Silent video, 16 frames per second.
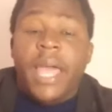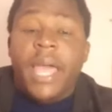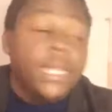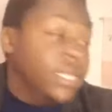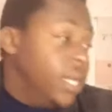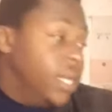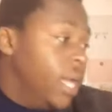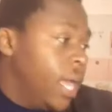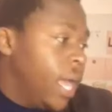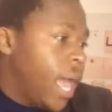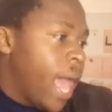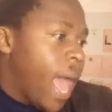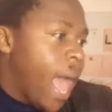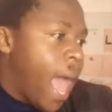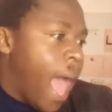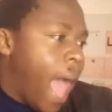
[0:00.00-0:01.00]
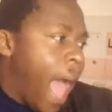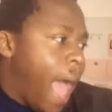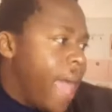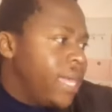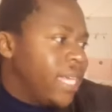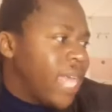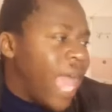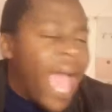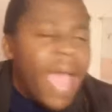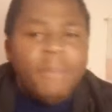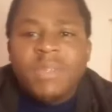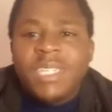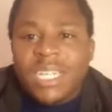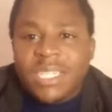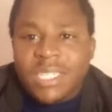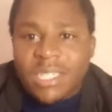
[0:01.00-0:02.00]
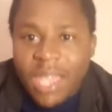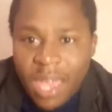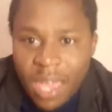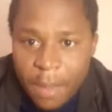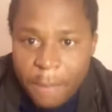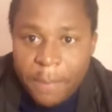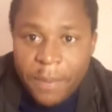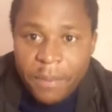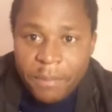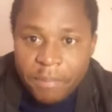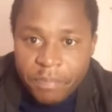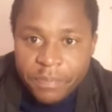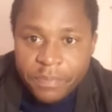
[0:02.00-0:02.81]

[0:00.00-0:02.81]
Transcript: And I'm just happy